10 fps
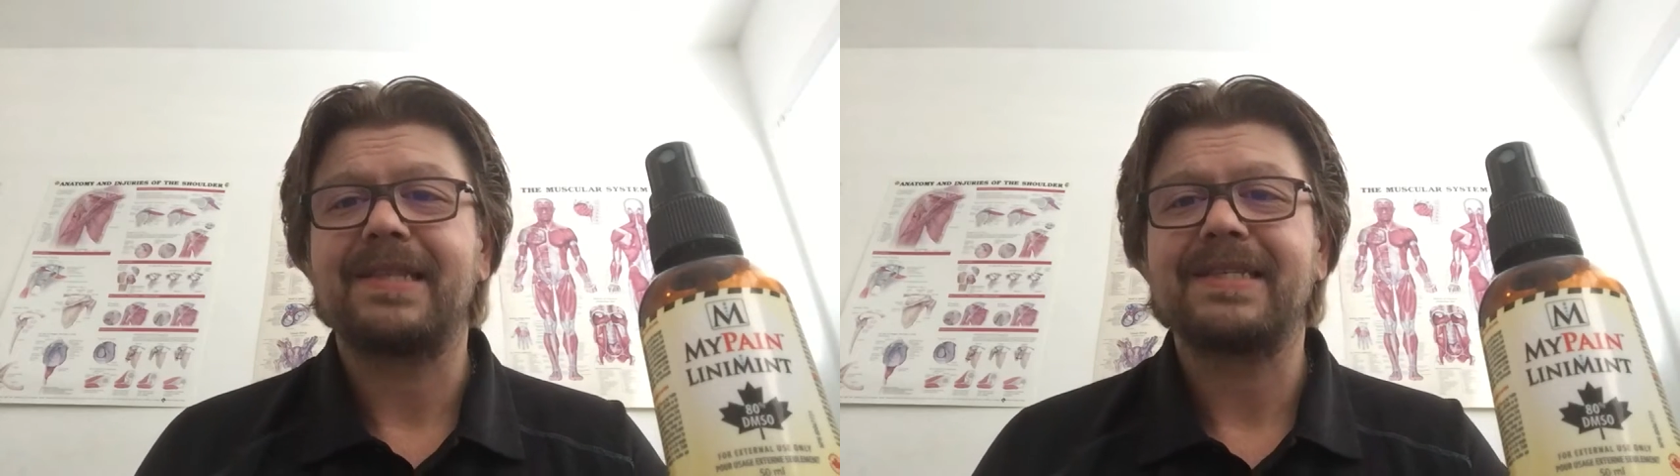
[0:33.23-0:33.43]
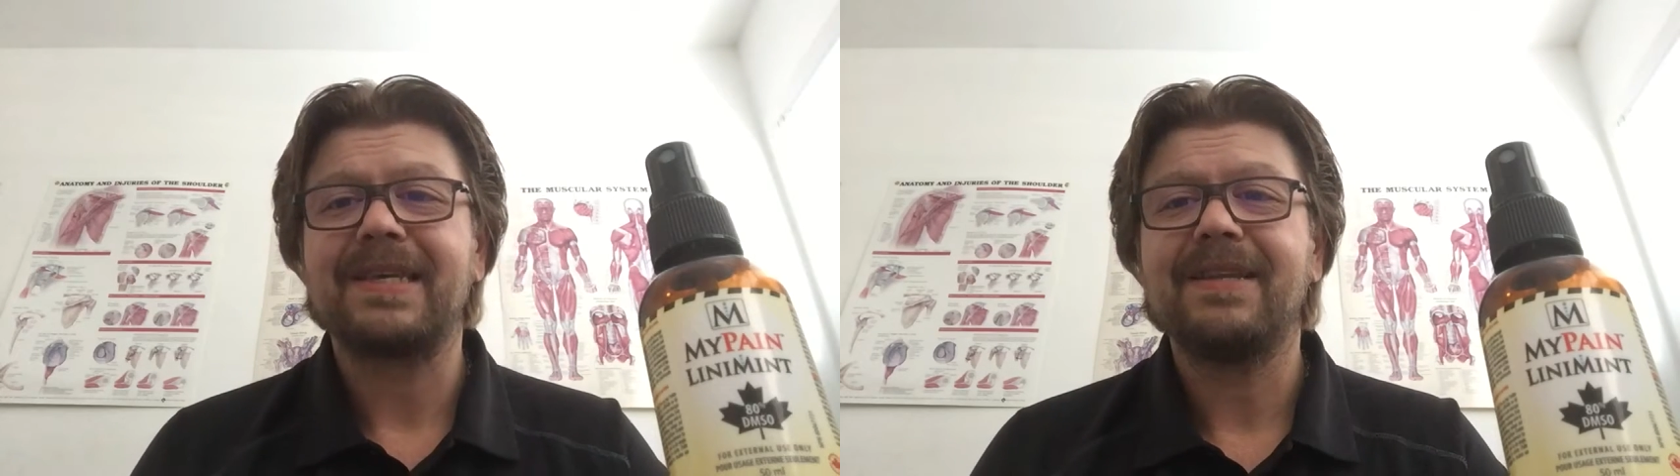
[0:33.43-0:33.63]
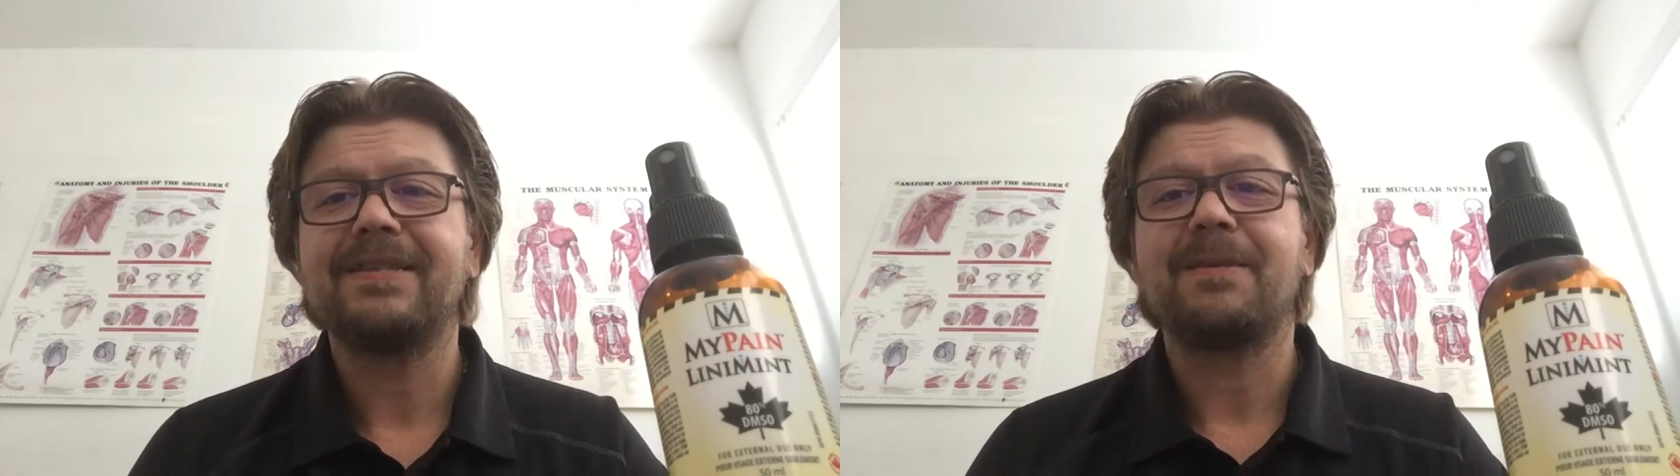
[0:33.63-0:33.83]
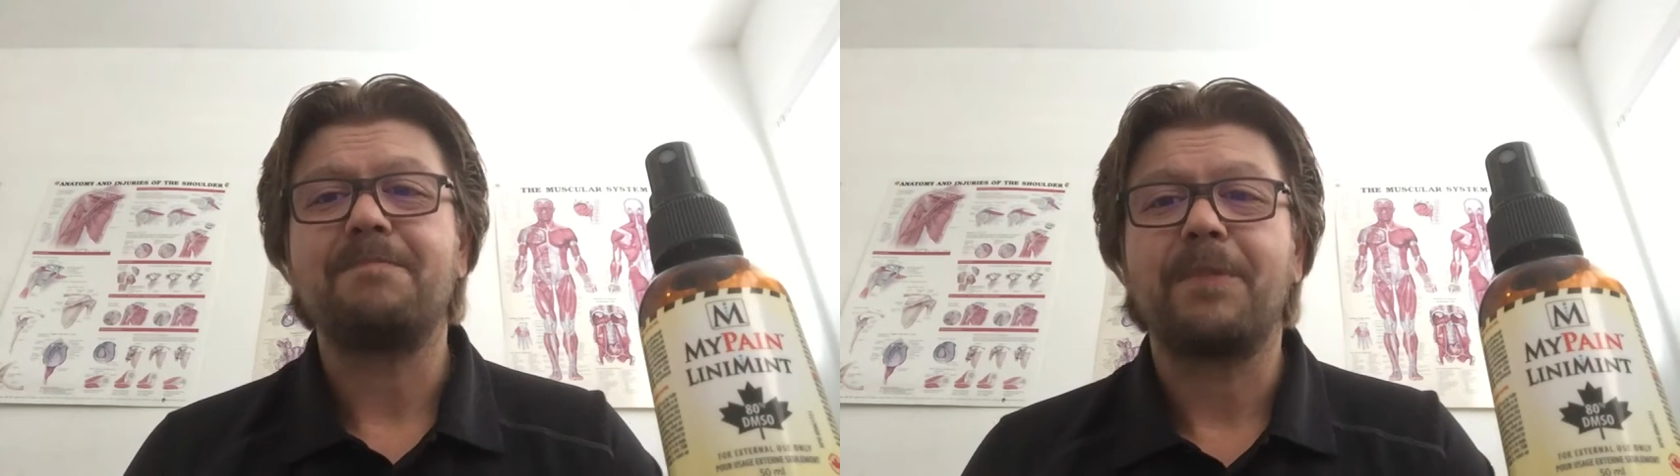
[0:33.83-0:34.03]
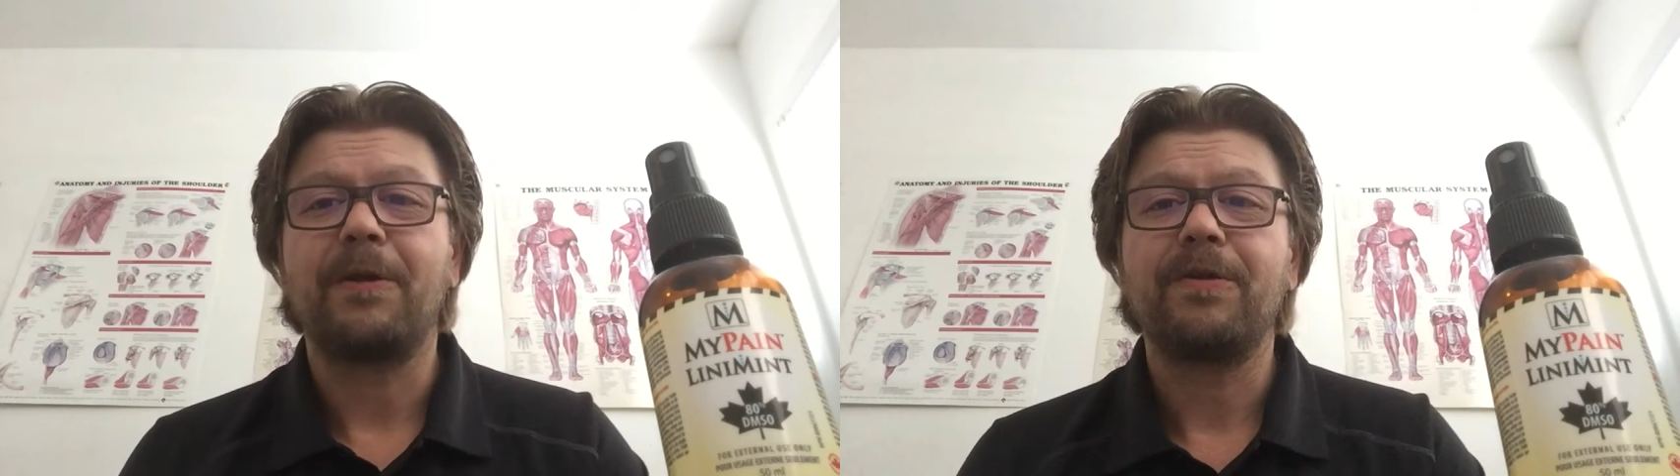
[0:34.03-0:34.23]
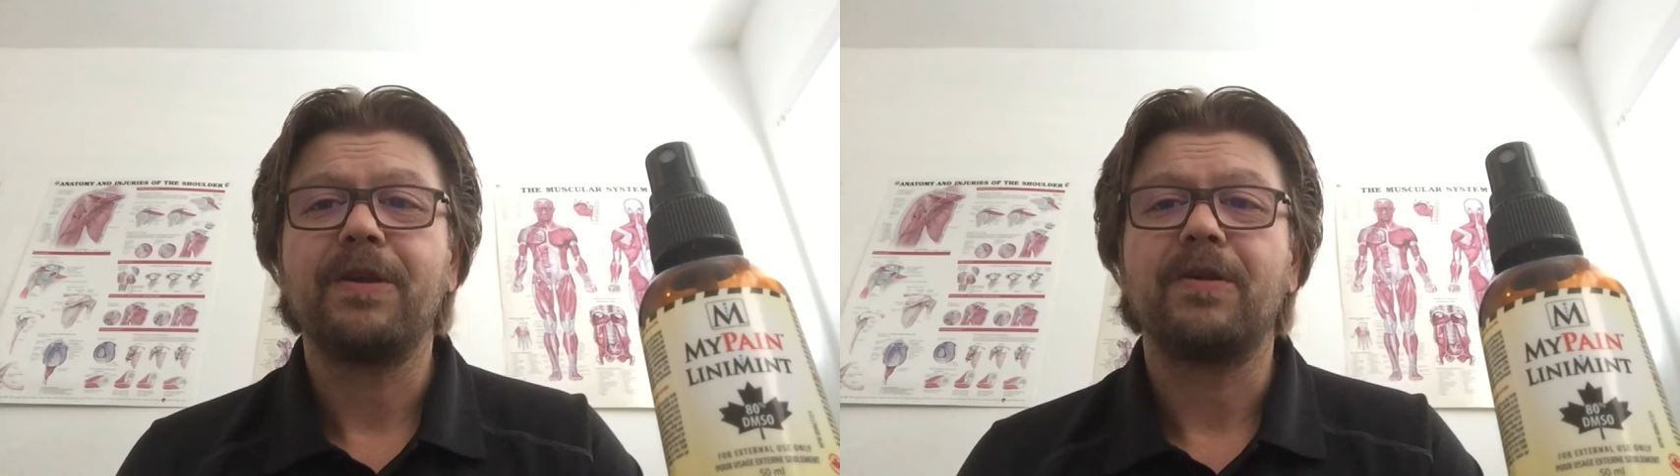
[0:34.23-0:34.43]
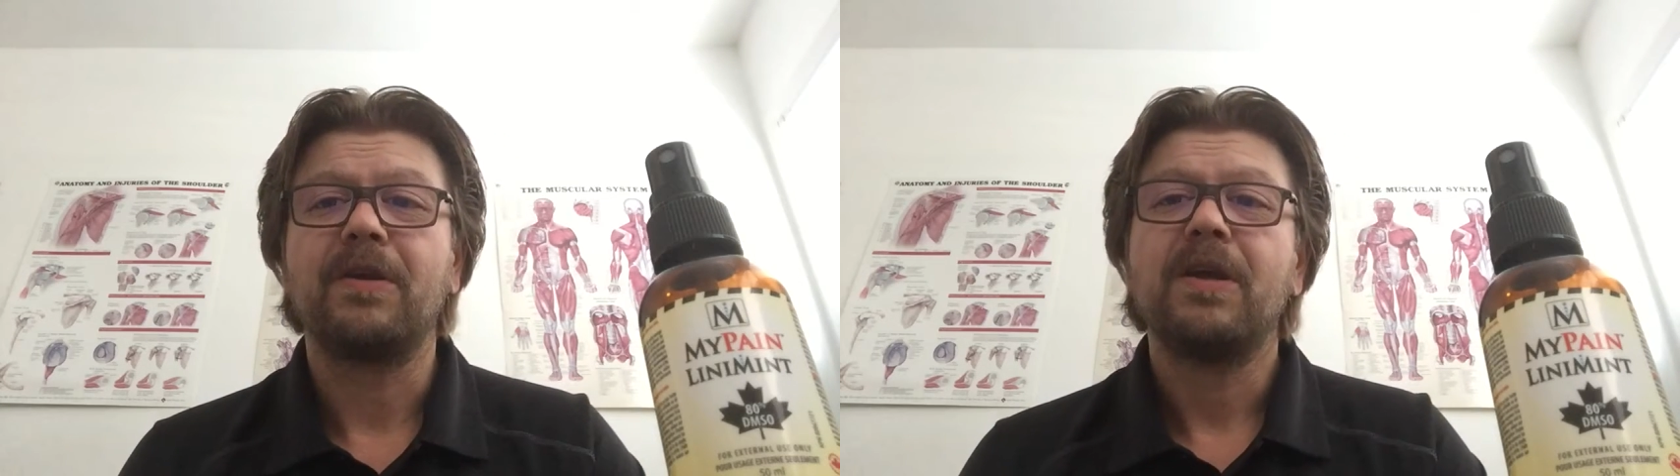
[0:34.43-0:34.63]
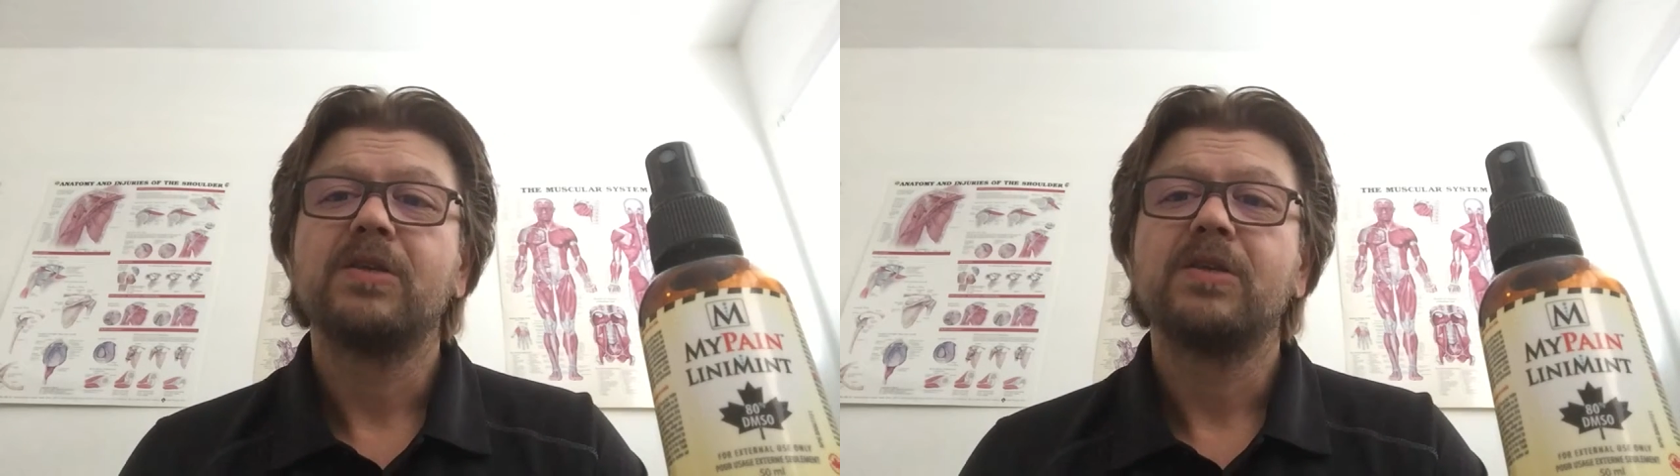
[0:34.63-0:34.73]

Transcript: the skin is a barrier.